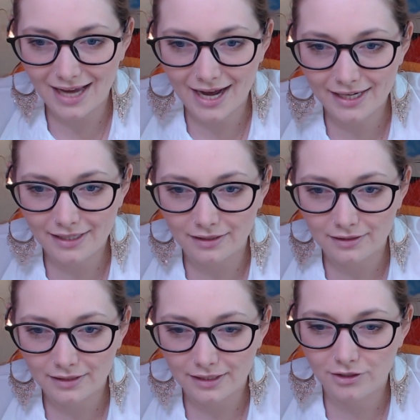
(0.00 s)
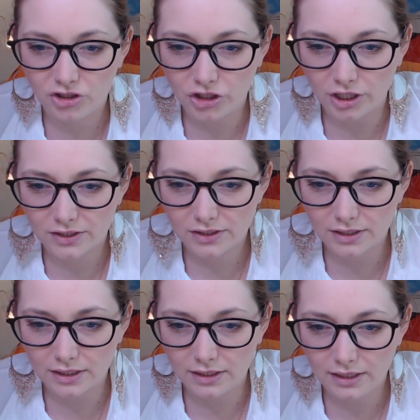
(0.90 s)
einen is just
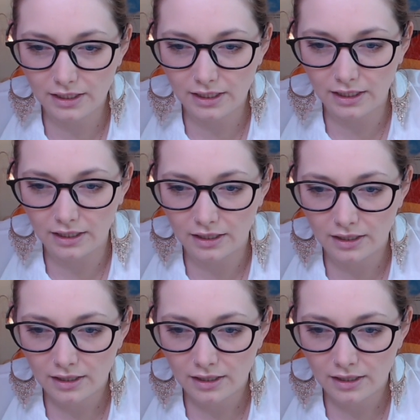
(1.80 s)
the